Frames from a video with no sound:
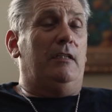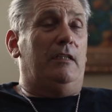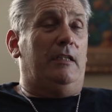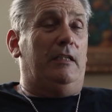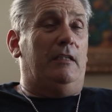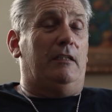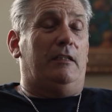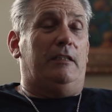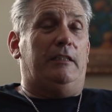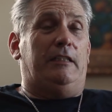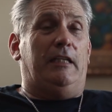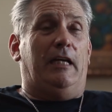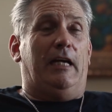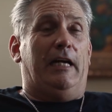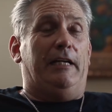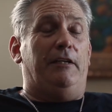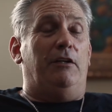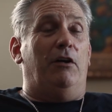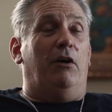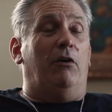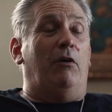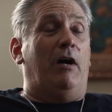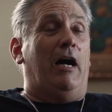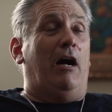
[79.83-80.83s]
Little did I
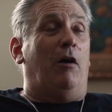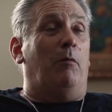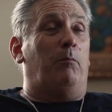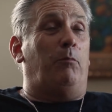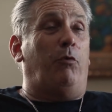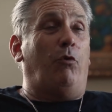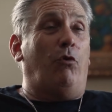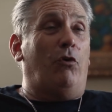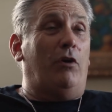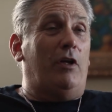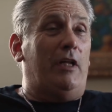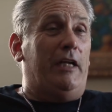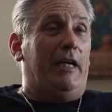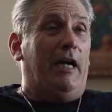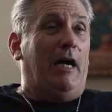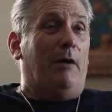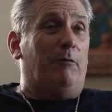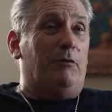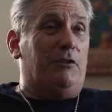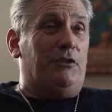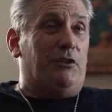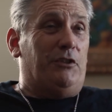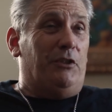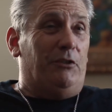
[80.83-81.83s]
know how poorly I
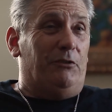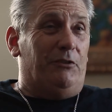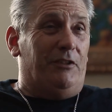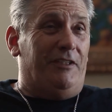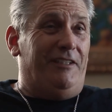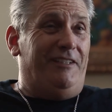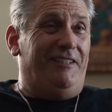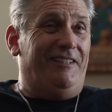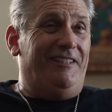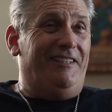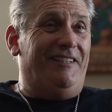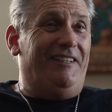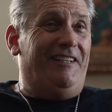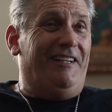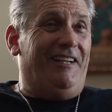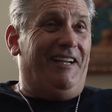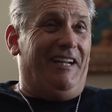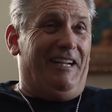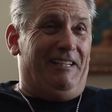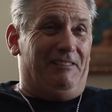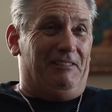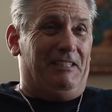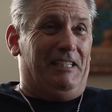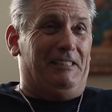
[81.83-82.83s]
was doing.
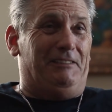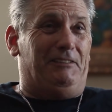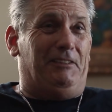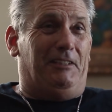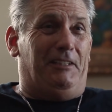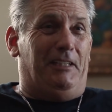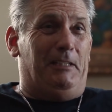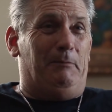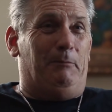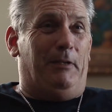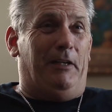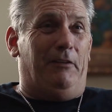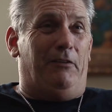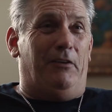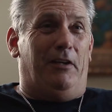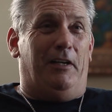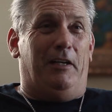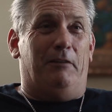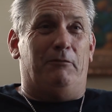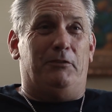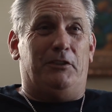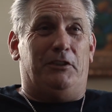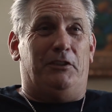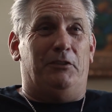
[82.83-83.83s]
At that time, I thought
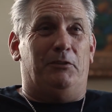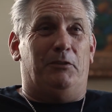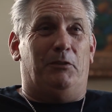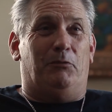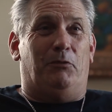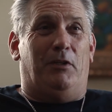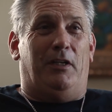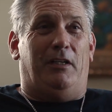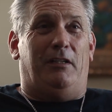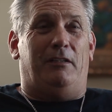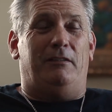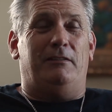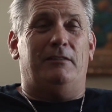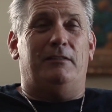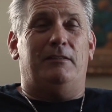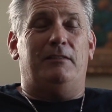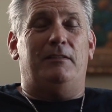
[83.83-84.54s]
I was doing well.